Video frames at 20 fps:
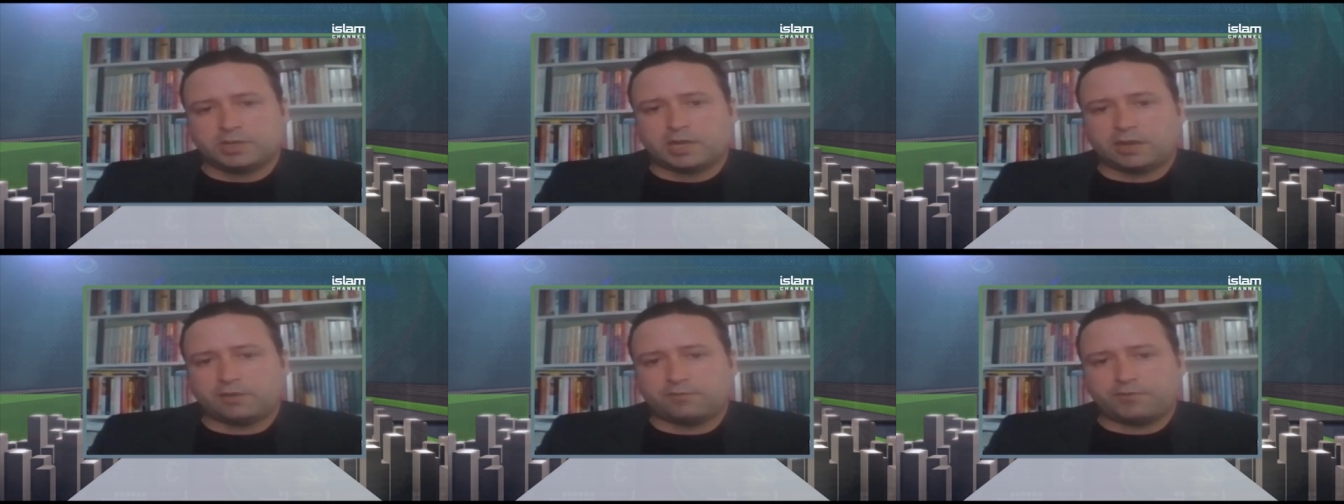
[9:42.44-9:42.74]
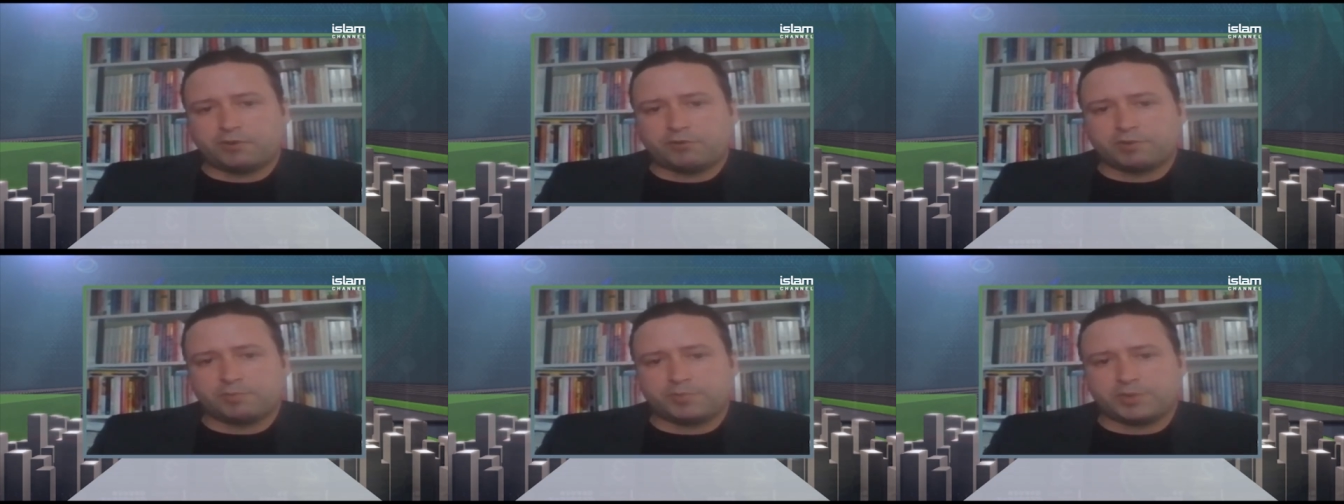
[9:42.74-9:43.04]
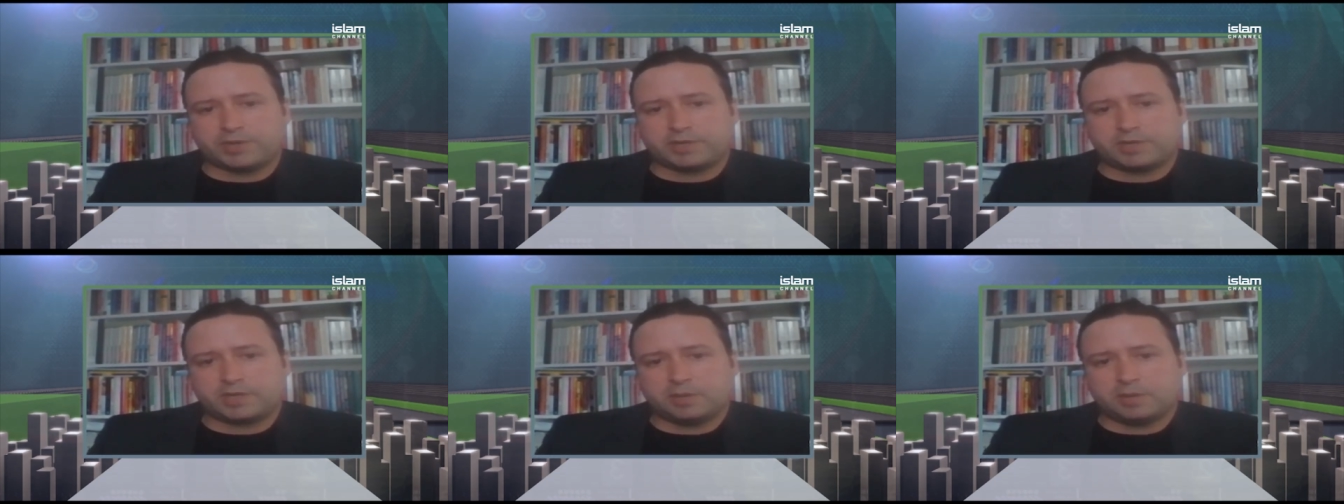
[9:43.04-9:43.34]
have very
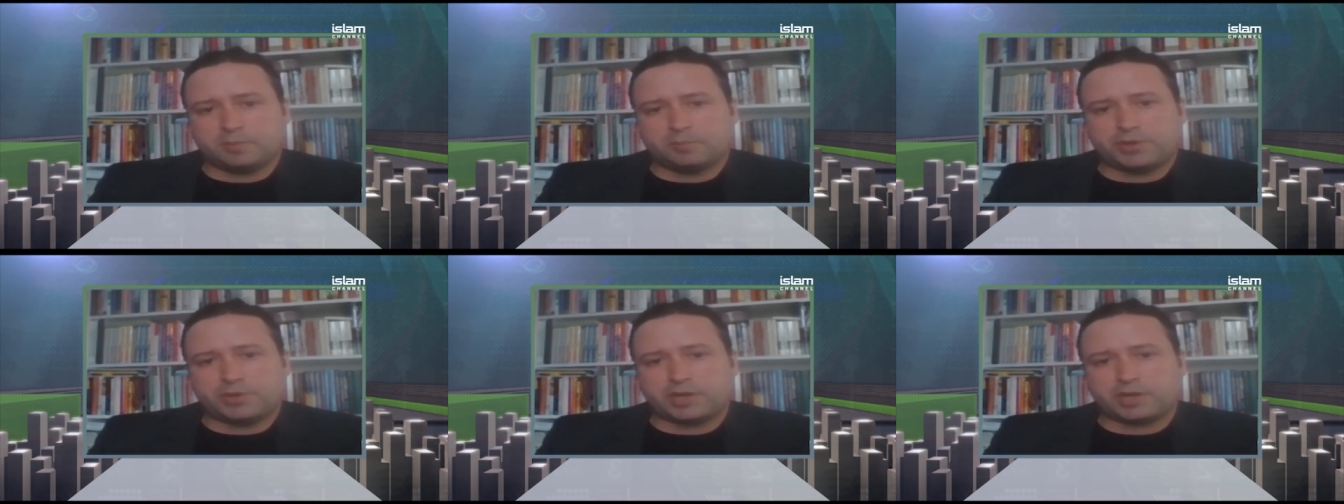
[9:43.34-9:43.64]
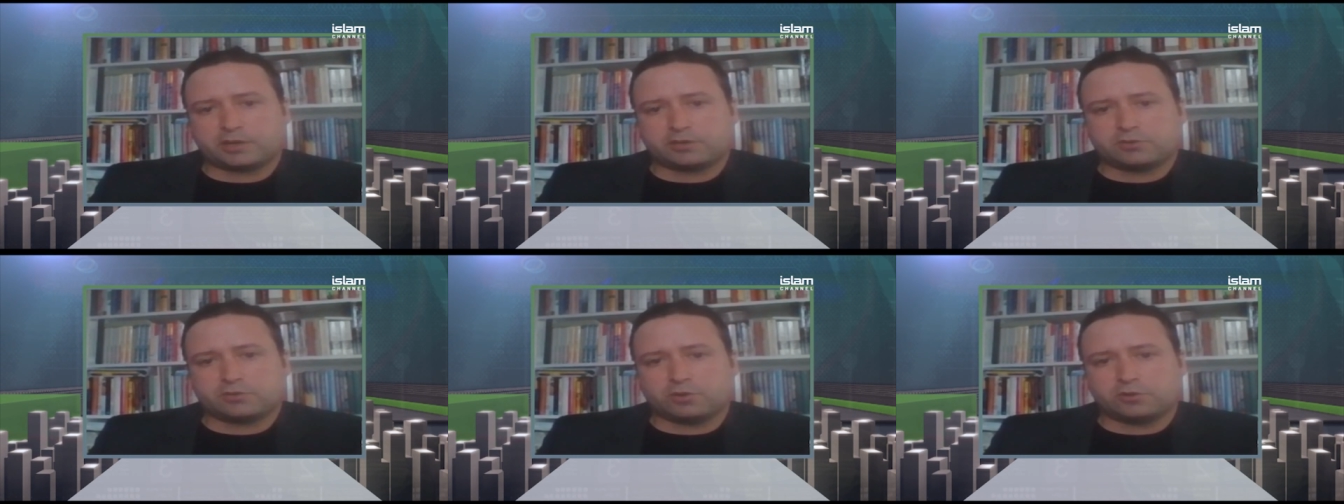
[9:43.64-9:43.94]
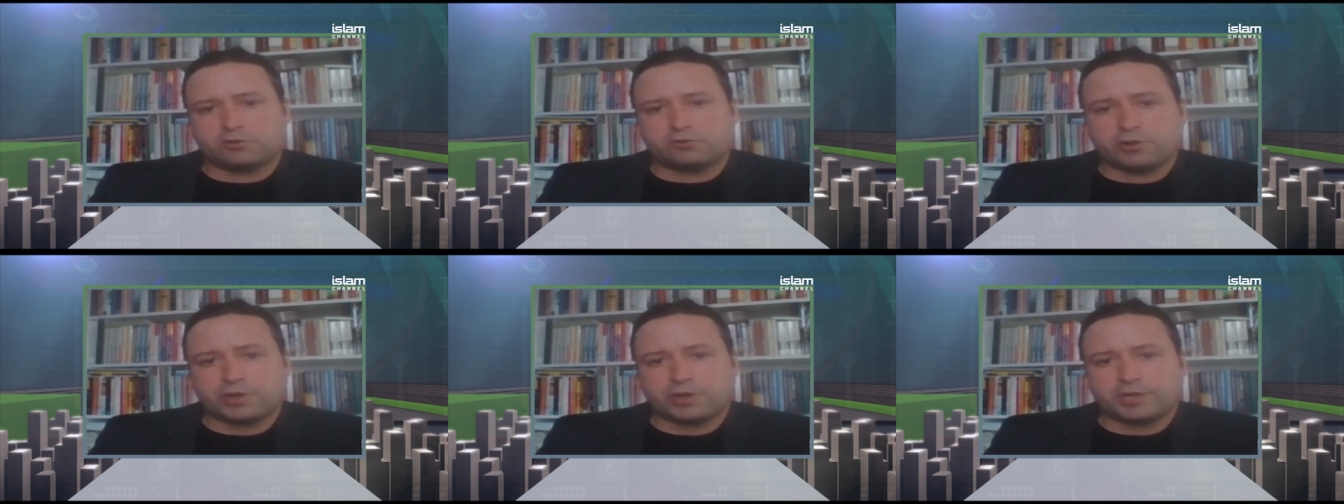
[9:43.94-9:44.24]
big impact
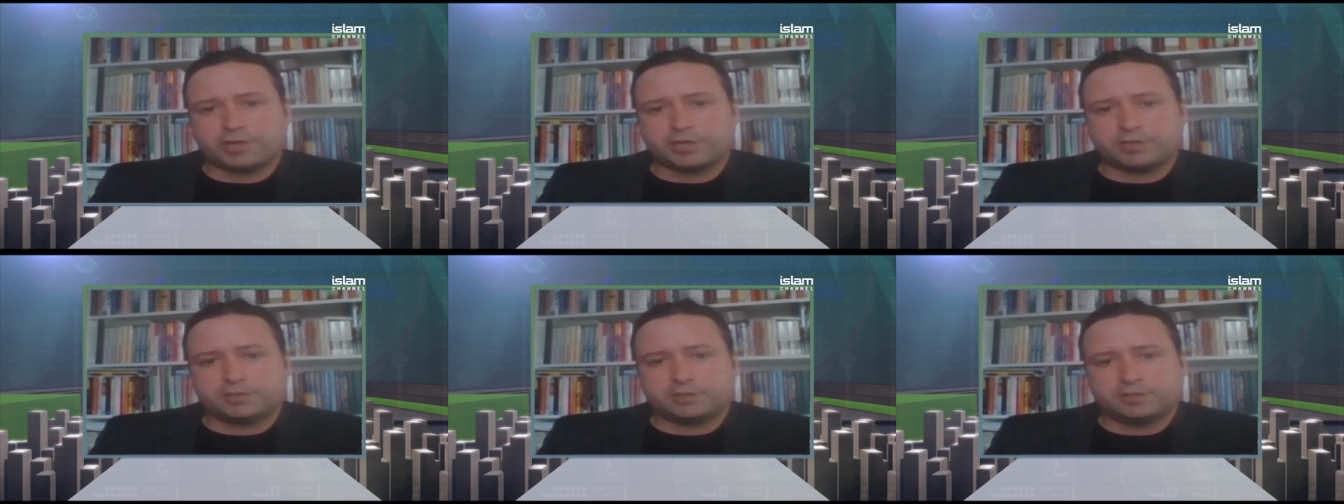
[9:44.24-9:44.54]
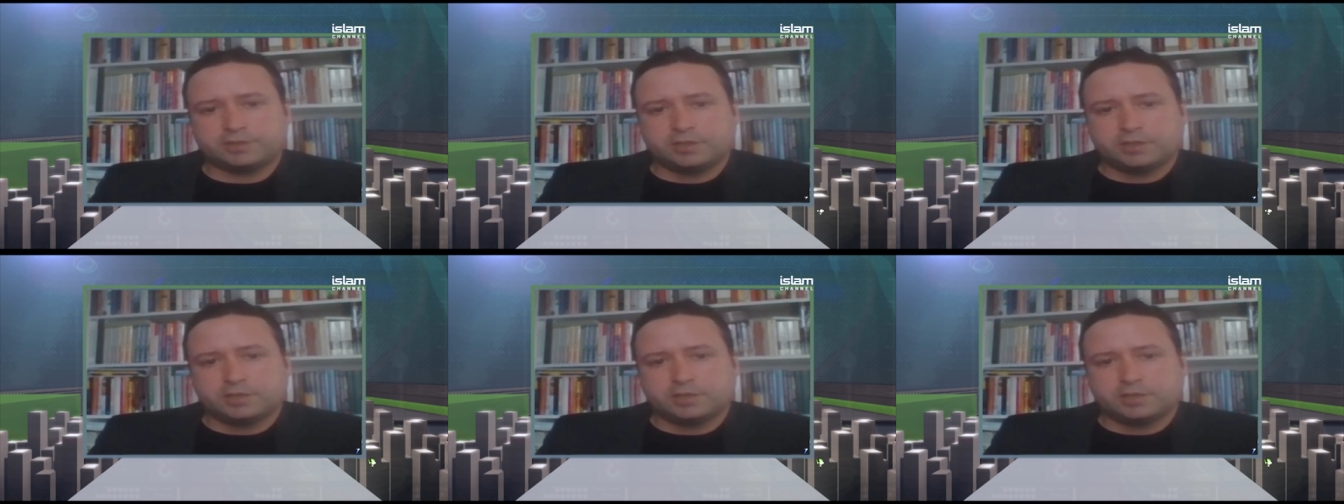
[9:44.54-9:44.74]
on trade